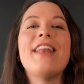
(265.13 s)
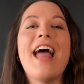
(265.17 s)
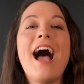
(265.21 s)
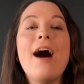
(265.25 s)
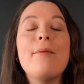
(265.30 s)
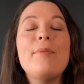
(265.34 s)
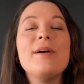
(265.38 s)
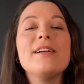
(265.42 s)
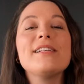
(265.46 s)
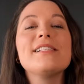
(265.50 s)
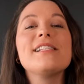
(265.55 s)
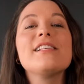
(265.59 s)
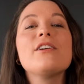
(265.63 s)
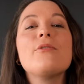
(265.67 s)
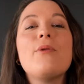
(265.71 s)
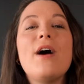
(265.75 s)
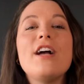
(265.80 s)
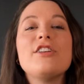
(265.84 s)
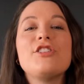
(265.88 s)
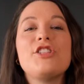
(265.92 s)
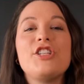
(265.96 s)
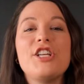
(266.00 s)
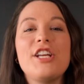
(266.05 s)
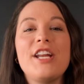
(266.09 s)
Now begs the
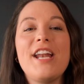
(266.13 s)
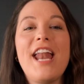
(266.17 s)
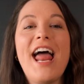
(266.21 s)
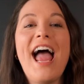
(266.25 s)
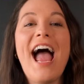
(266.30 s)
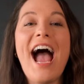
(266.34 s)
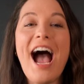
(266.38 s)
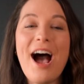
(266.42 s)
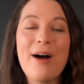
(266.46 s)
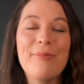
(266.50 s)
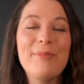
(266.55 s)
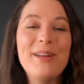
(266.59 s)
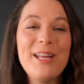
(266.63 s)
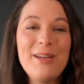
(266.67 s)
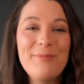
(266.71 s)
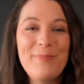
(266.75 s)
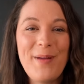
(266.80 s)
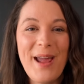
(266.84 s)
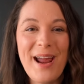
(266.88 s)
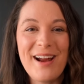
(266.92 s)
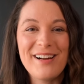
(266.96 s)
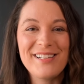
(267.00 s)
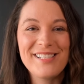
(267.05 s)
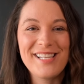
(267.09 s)
question, how many
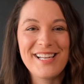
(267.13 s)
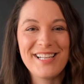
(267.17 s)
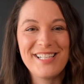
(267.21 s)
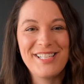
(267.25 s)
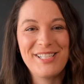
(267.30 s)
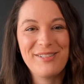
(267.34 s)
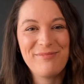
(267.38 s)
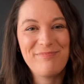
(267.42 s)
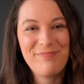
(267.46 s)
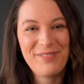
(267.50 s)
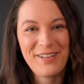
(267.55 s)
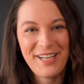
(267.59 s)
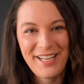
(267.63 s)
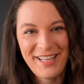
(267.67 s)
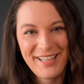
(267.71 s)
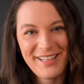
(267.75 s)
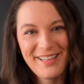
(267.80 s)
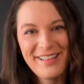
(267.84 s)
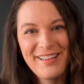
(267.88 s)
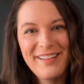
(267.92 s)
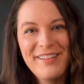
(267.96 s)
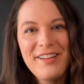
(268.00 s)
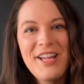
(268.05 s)
pairs I should bring?